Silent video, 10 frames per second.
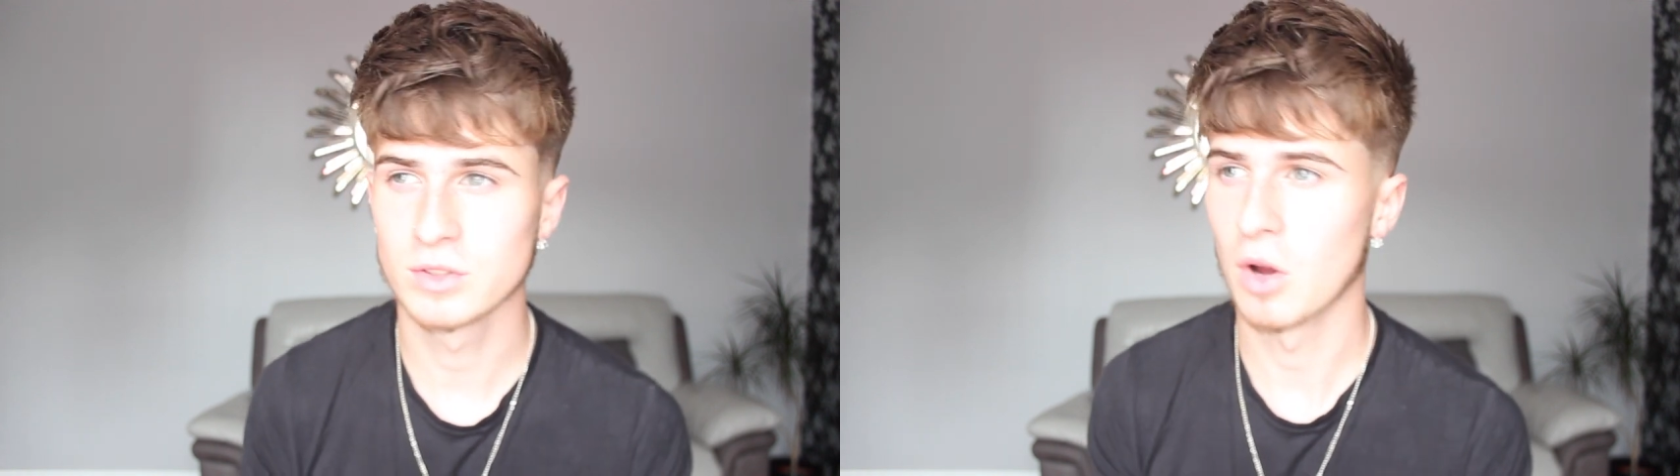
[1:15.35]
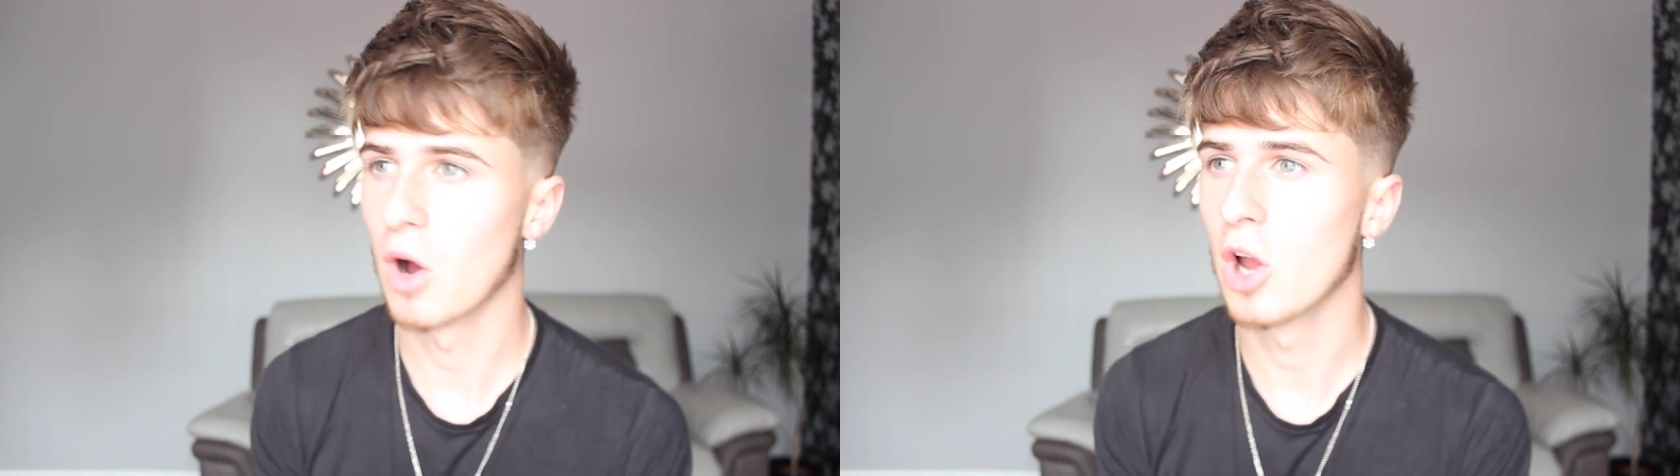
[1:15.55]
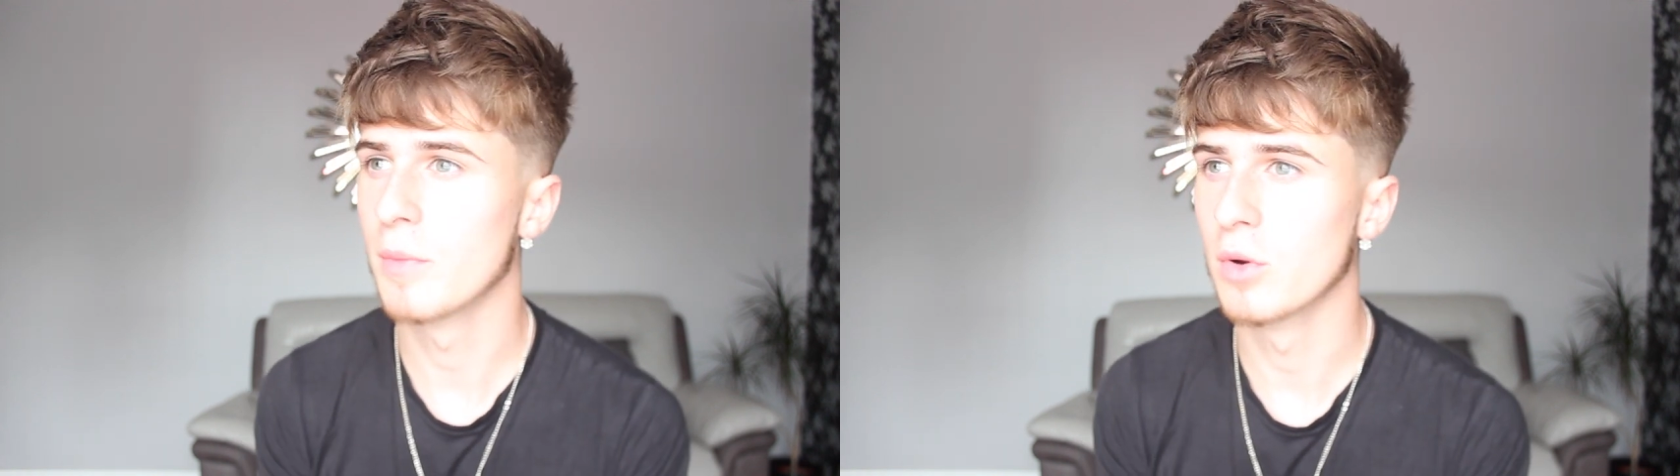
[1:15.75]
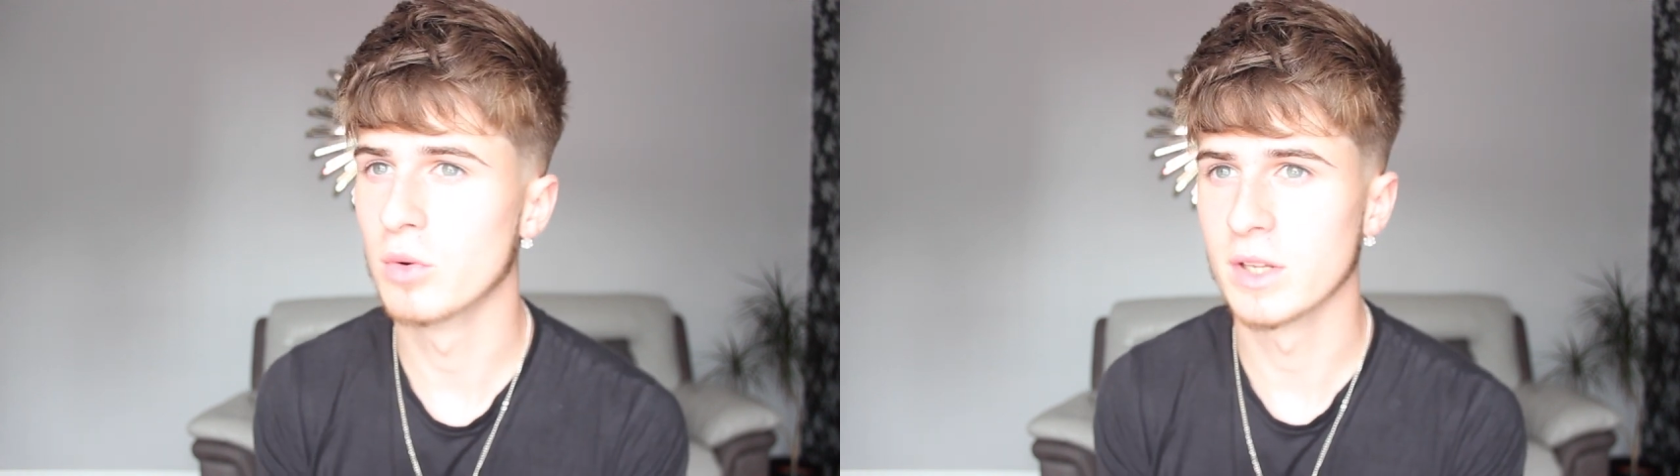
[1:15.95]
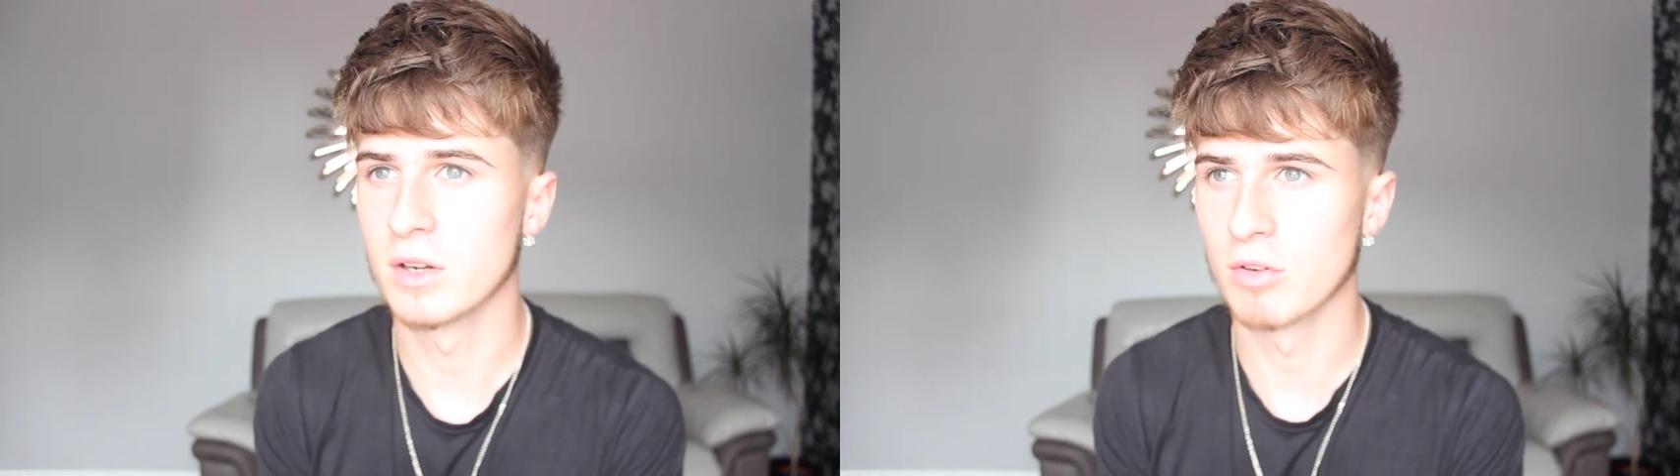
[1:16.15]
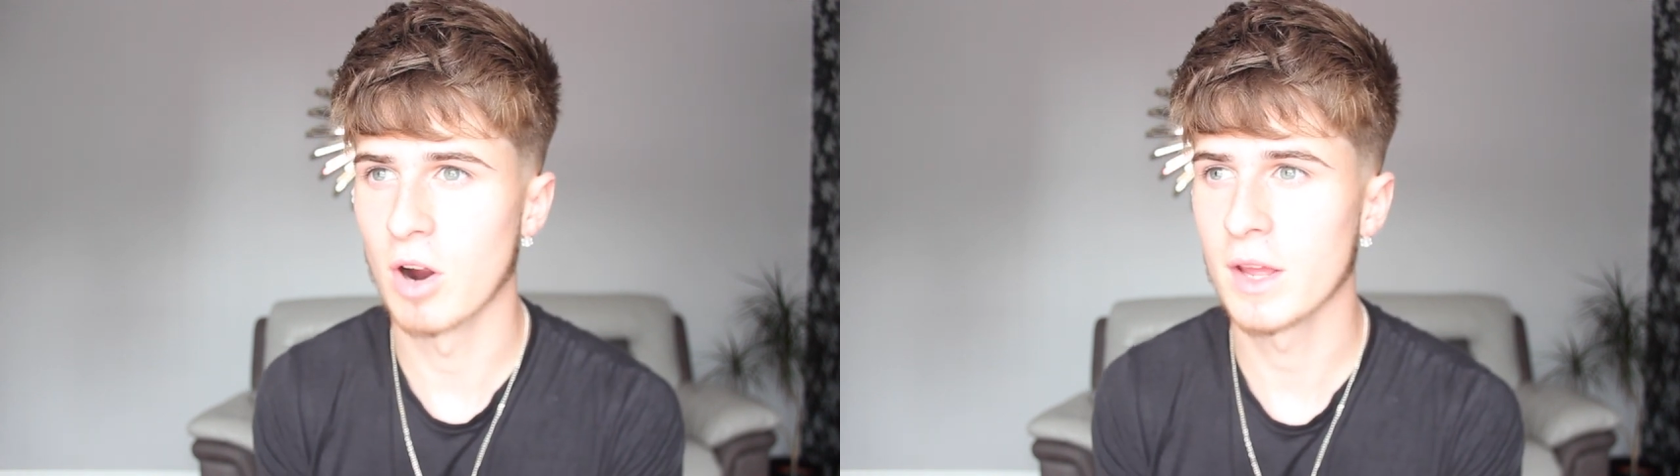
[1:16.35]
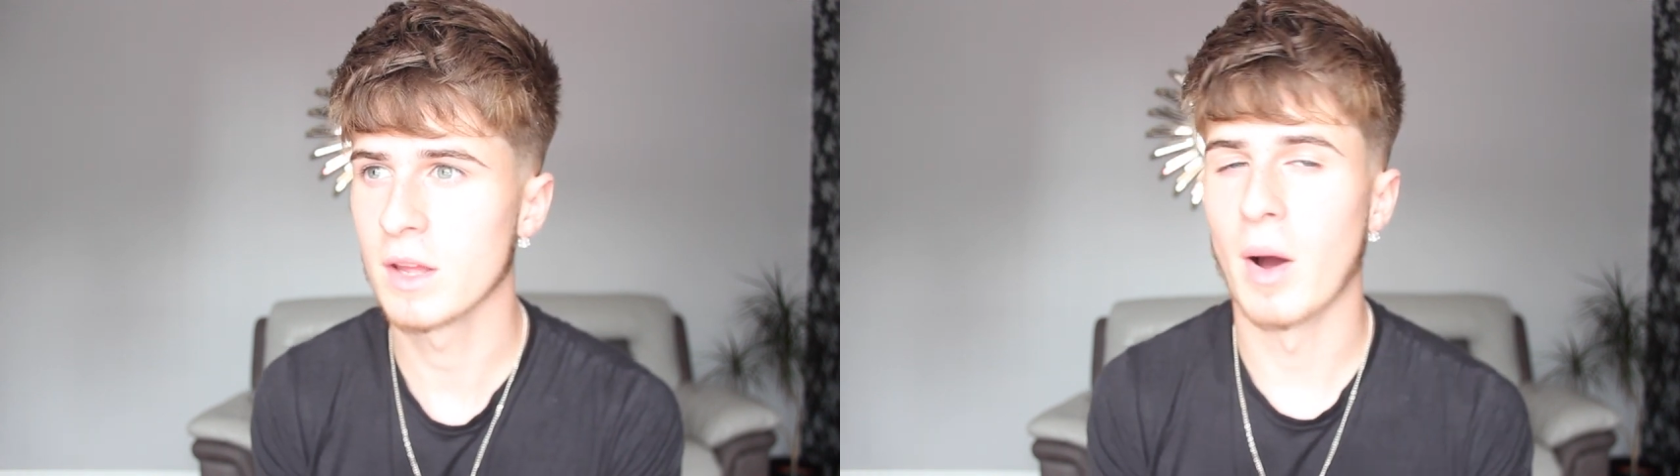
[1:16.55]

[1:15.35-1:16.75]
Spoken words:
so I hope you all did alright.